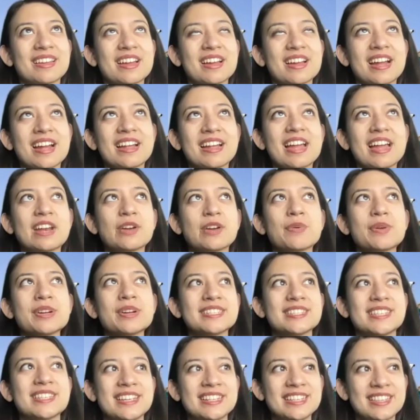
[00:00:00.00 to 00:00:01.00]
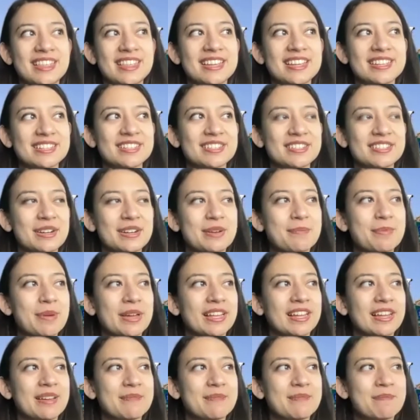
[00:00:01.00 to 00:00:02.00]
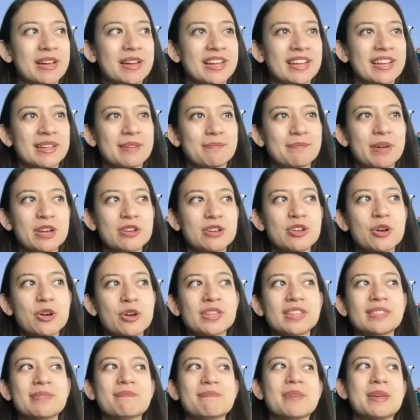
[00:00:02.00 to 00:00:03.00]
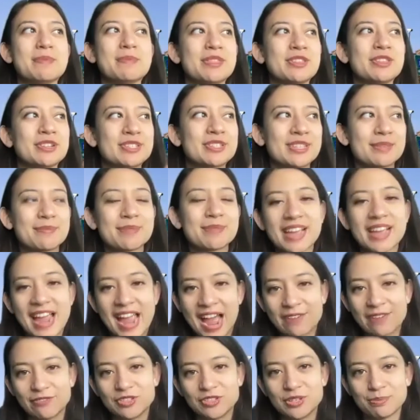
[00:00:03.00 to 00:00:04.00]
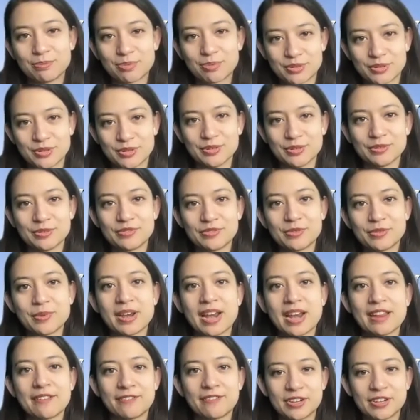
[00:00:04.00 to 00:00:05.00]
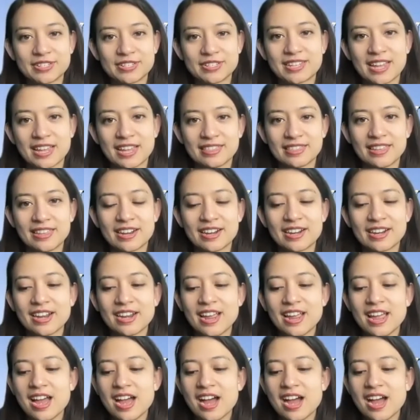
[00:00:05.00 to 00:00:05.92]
I don't want to say things a certain, but know that maybe there's something I have to prove when I first get there,